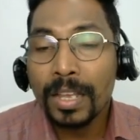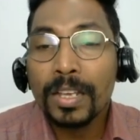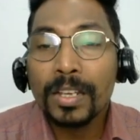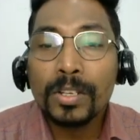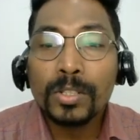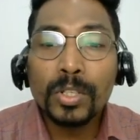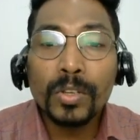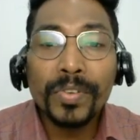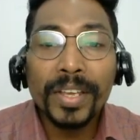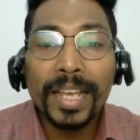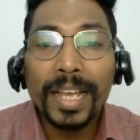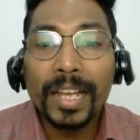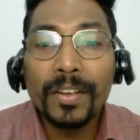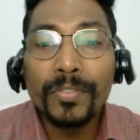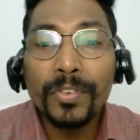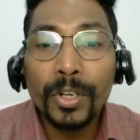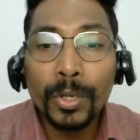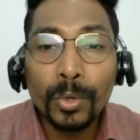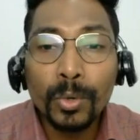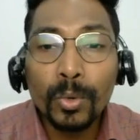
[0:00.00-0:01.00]
So we
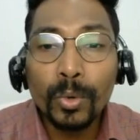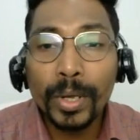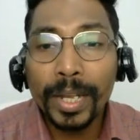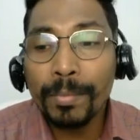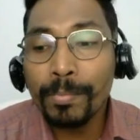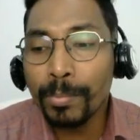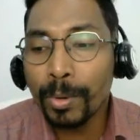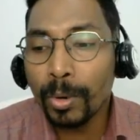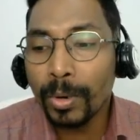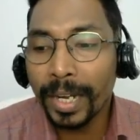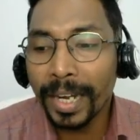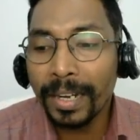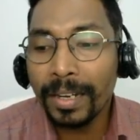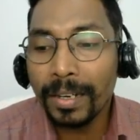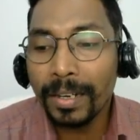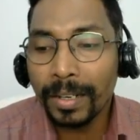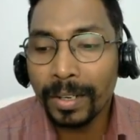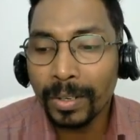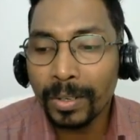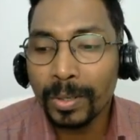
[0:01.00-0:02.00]
have two
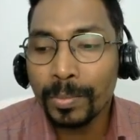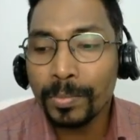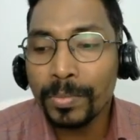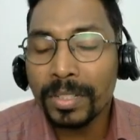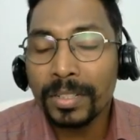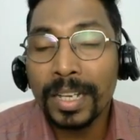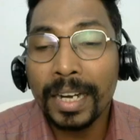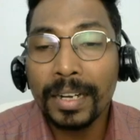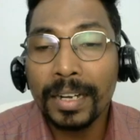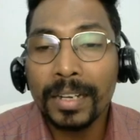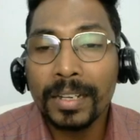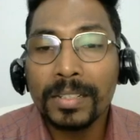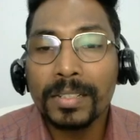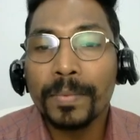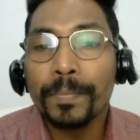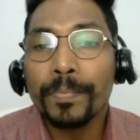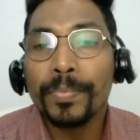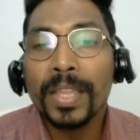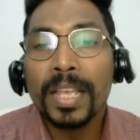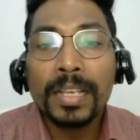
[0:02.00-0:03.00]
important terms, that
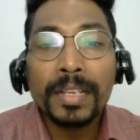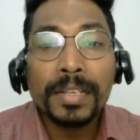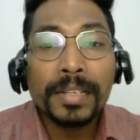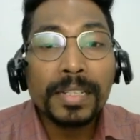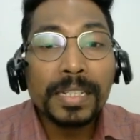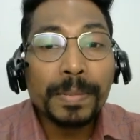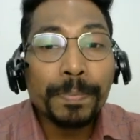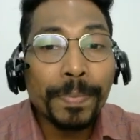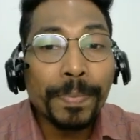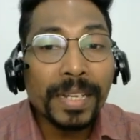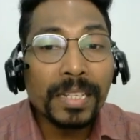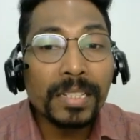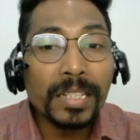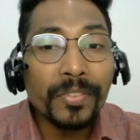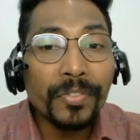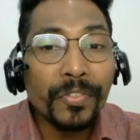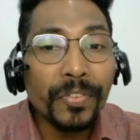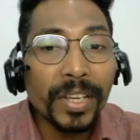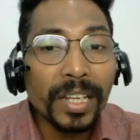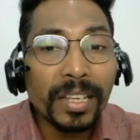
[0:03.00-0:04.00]
is
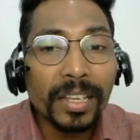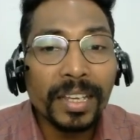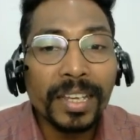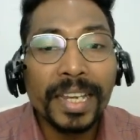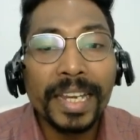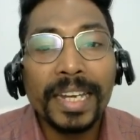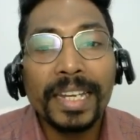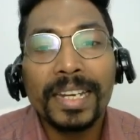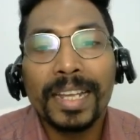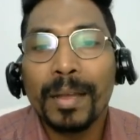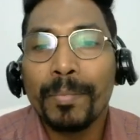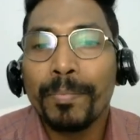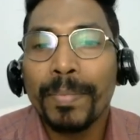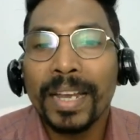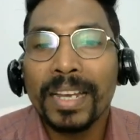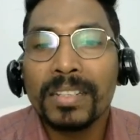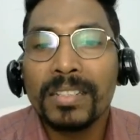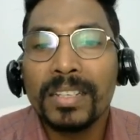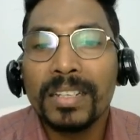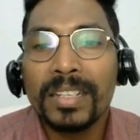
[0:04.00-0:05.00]
specific heat
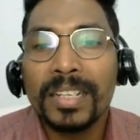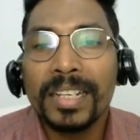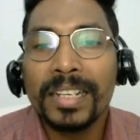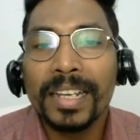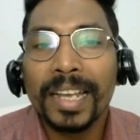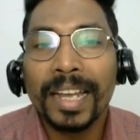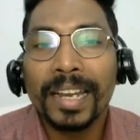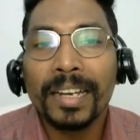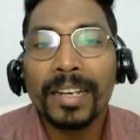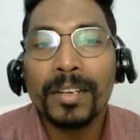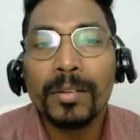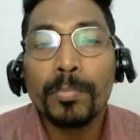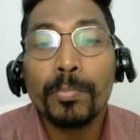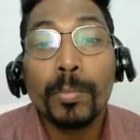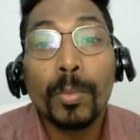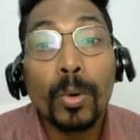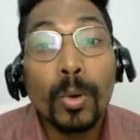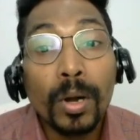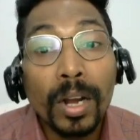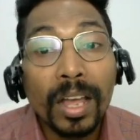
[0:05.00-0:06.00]
capacity and
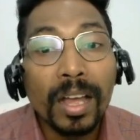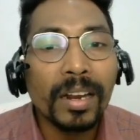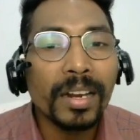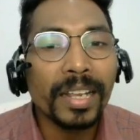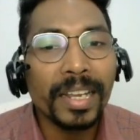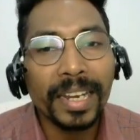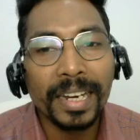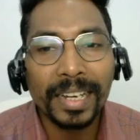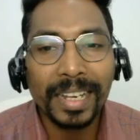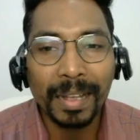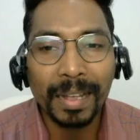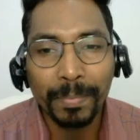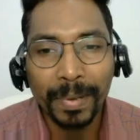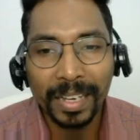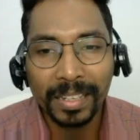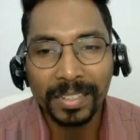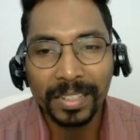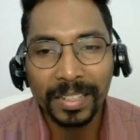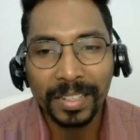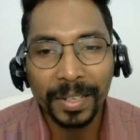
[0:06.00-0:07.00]
molar heat
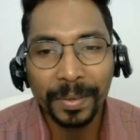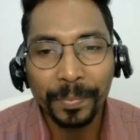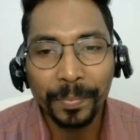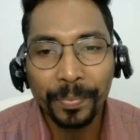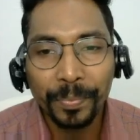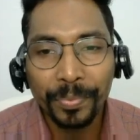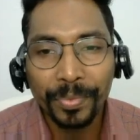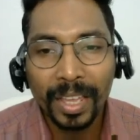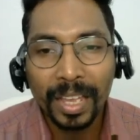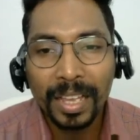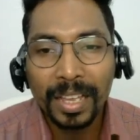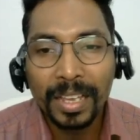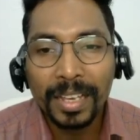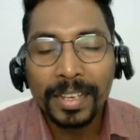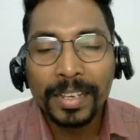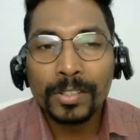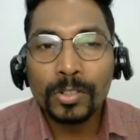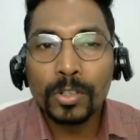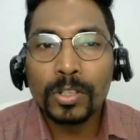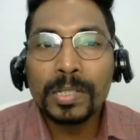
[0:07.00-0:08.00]
capacity.
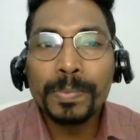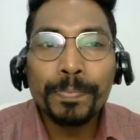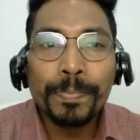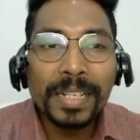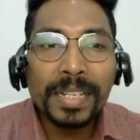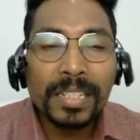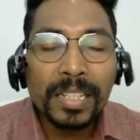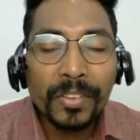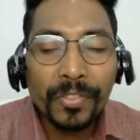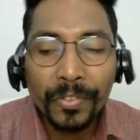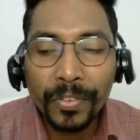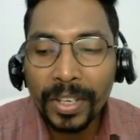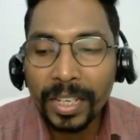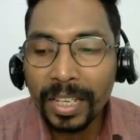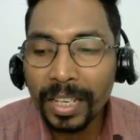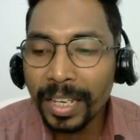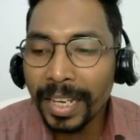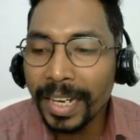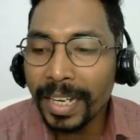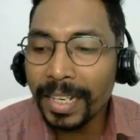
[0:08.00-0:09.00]
So
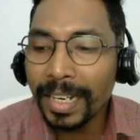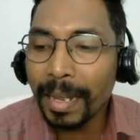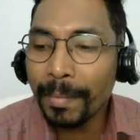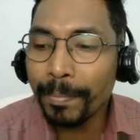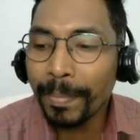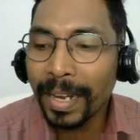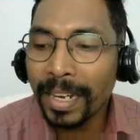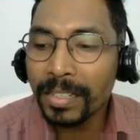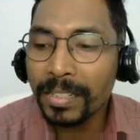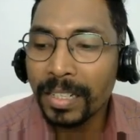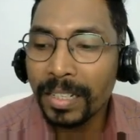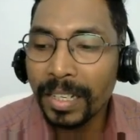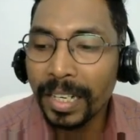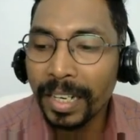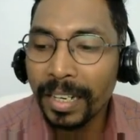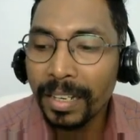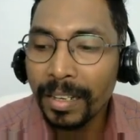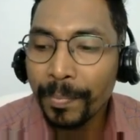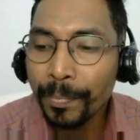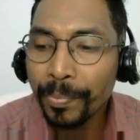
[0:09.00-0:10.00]
specific heat
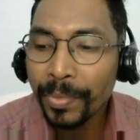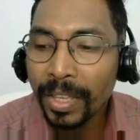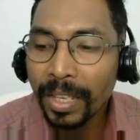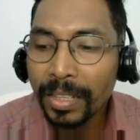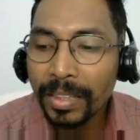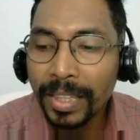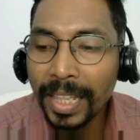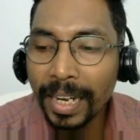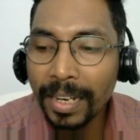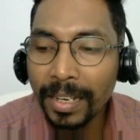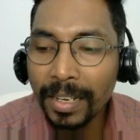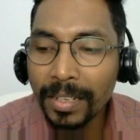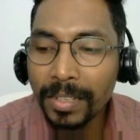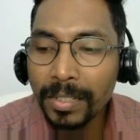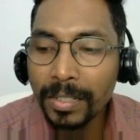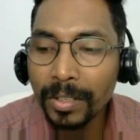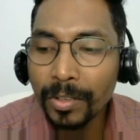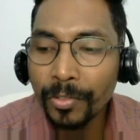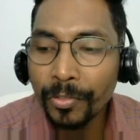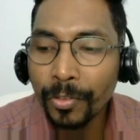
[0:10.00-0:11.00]
capacity, that
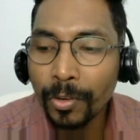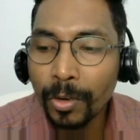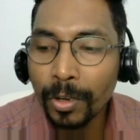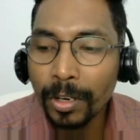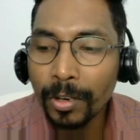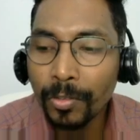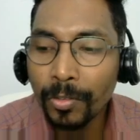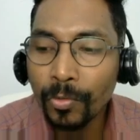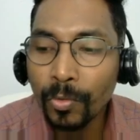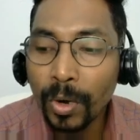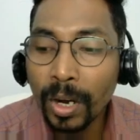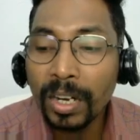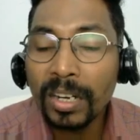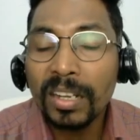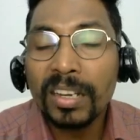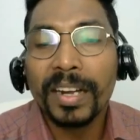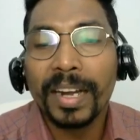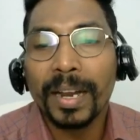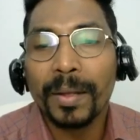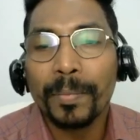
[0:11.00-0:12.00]
is for
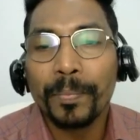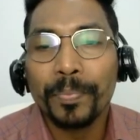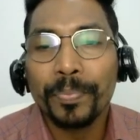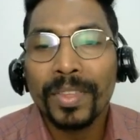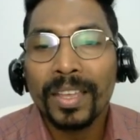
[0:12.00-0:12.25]
1 gram.